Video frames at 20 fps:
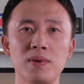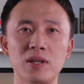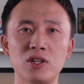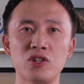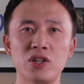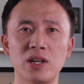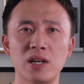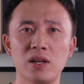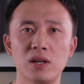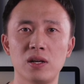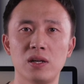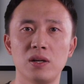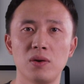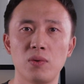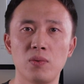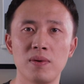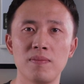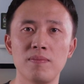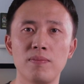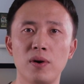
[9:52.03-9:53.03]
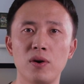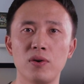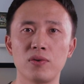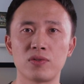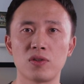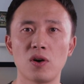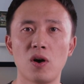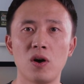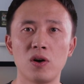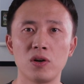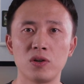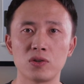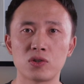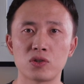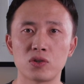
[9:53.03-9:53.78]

be triggered when both audio